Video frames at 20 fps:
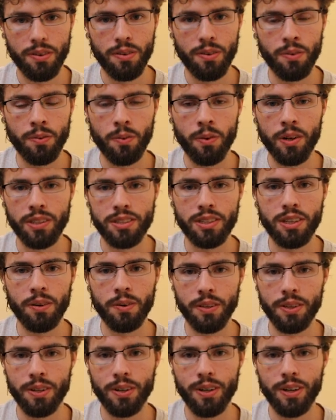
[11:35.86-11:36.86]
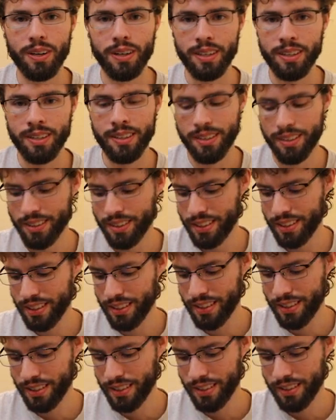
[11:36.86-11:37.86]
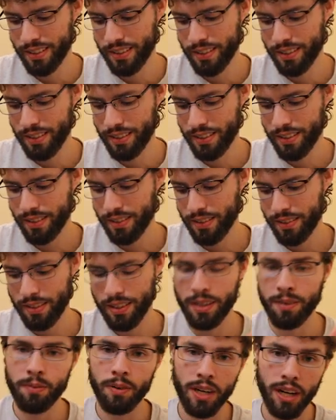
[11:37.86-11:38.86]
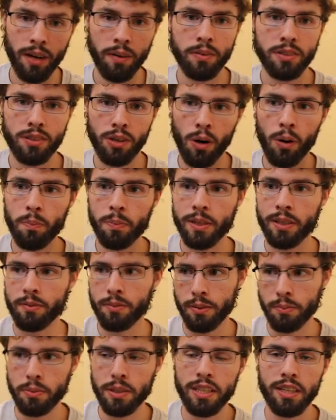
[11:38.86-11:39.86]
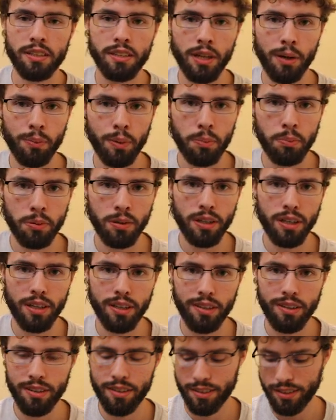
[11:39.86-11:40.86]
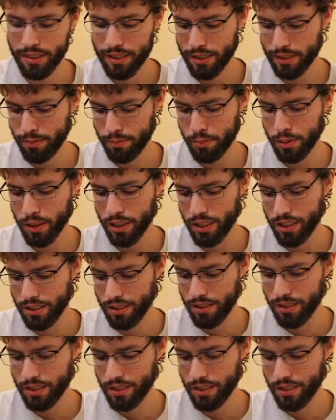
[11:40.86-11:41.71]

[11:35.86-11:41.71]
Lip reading: what's going on and what I was hoping would be a double play, but